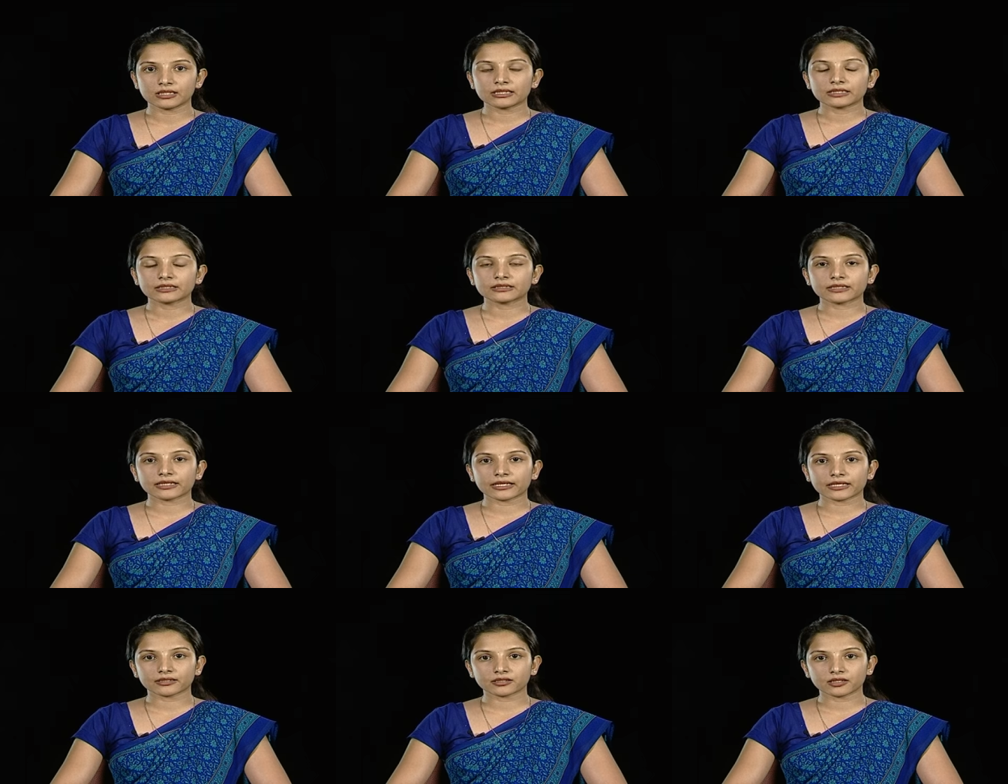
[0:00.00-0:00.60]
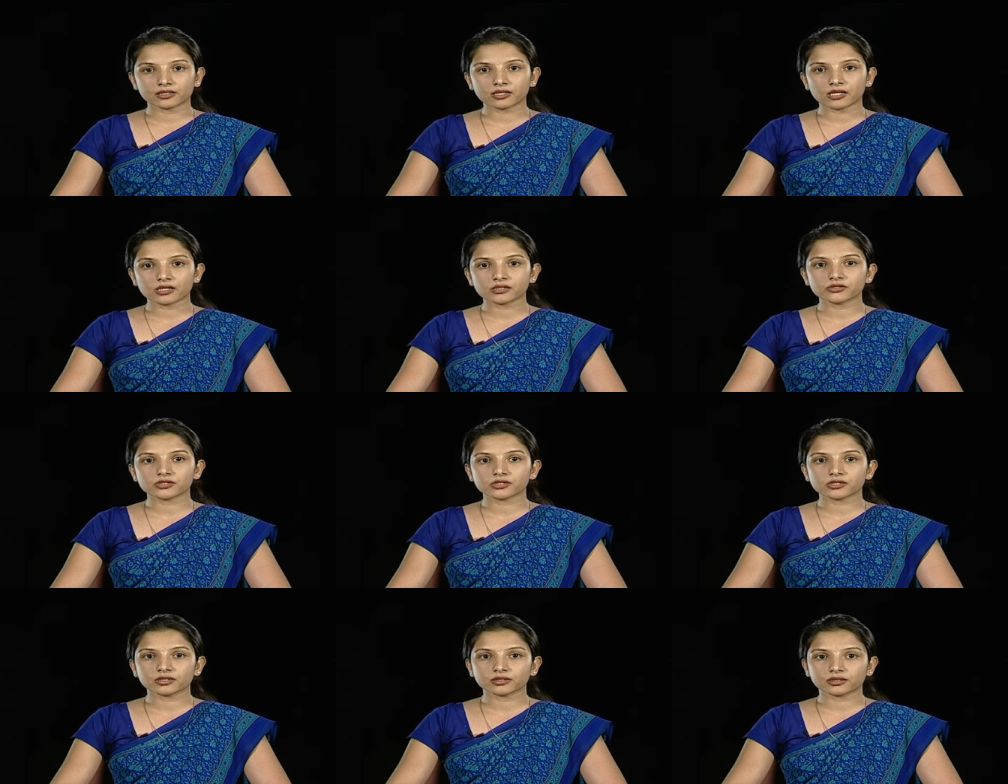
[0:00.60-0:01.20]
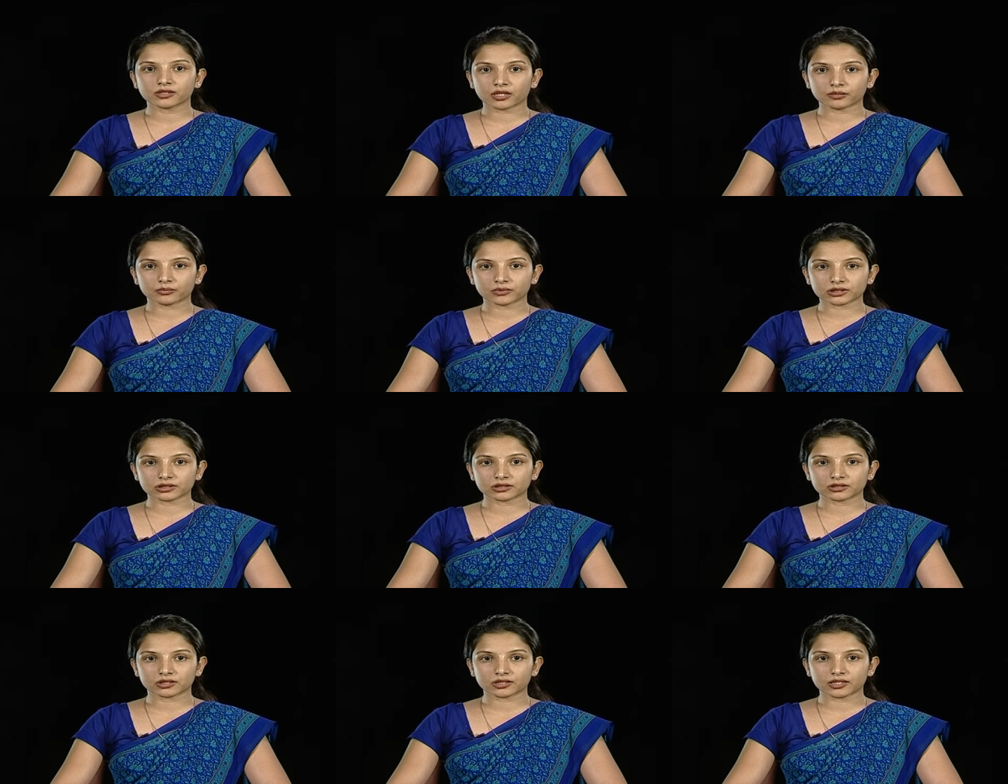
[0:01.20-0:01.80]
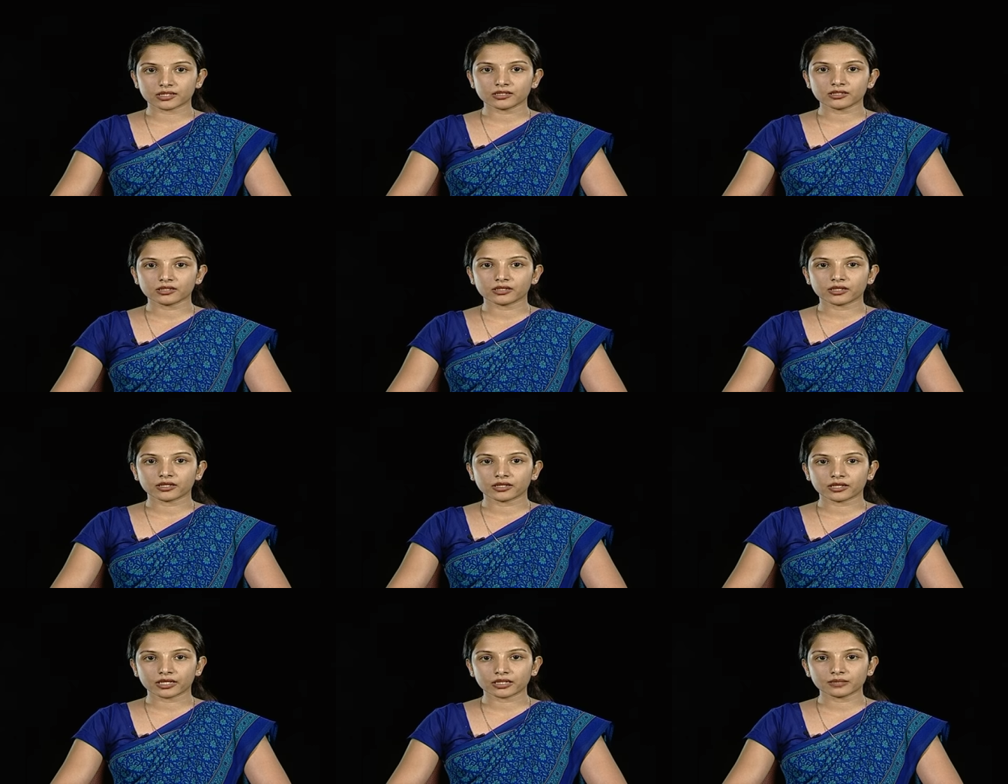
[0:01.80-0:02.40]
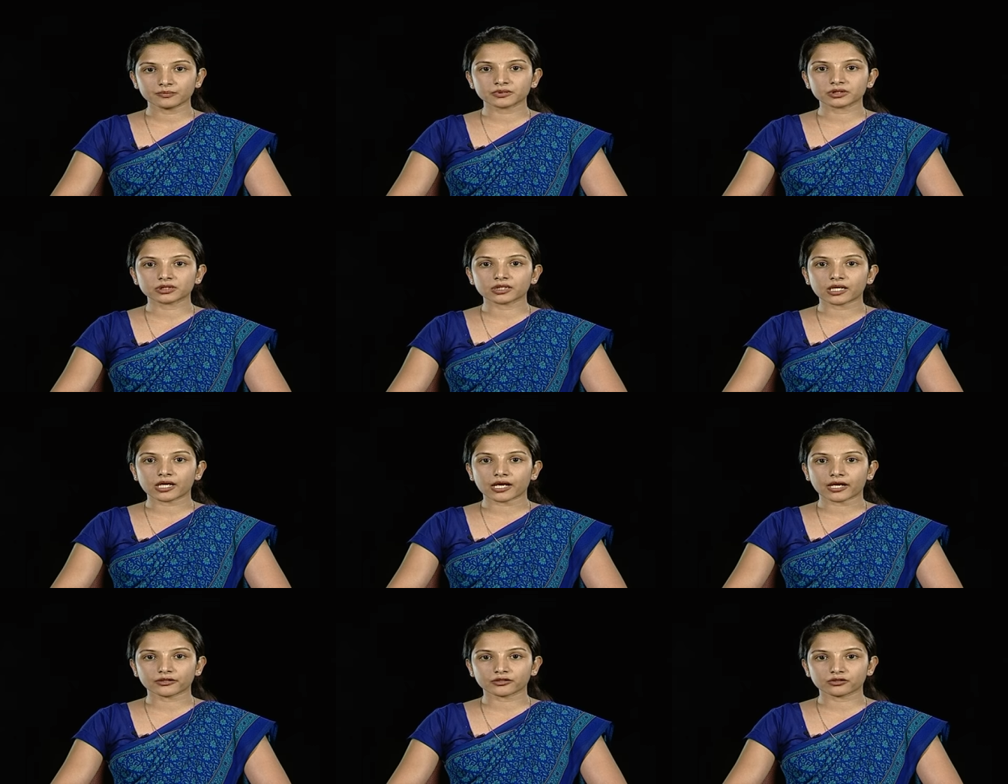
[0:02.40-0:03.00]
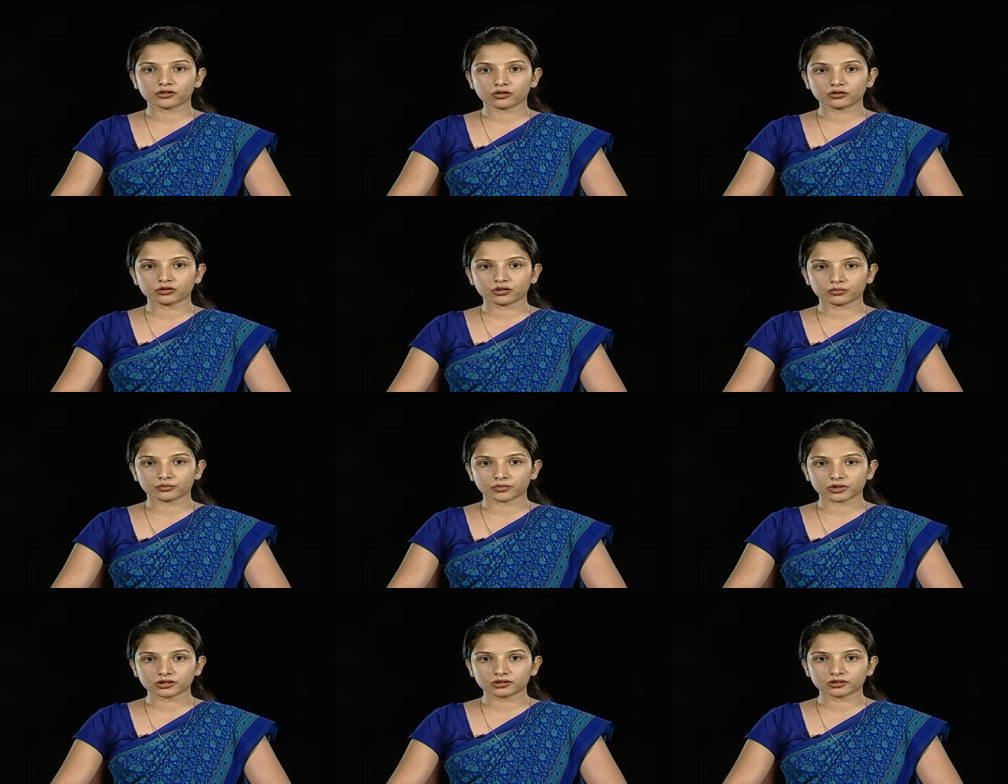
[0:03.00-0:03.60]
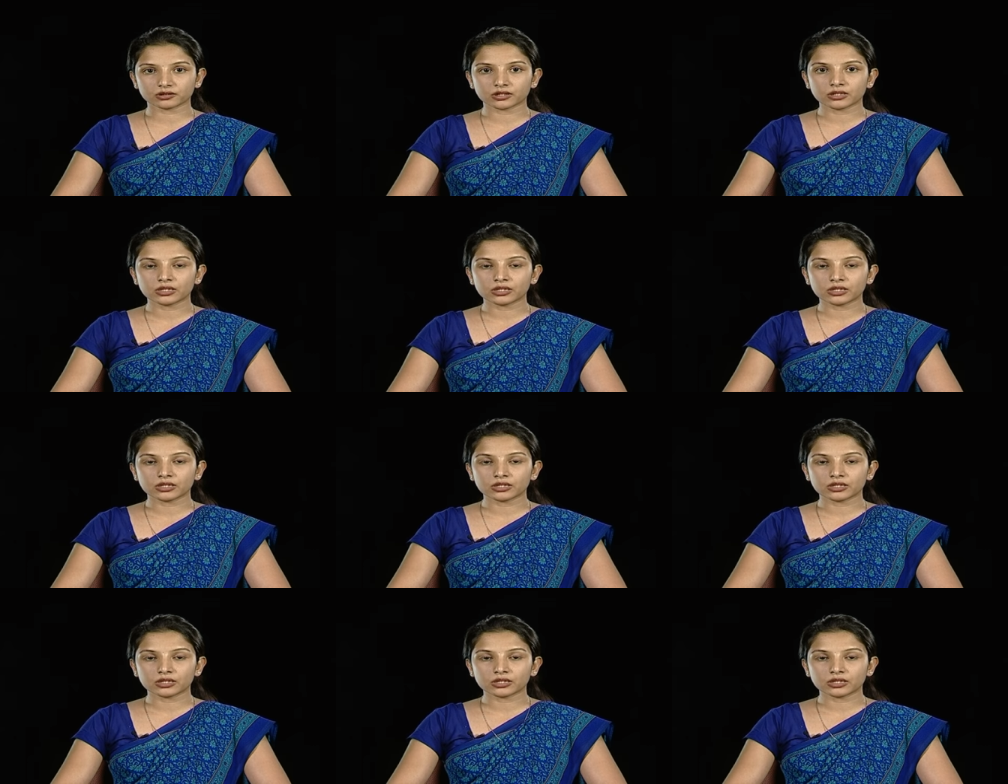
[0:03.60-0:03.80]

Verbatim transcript: The agricultural chemistry helps the agronomist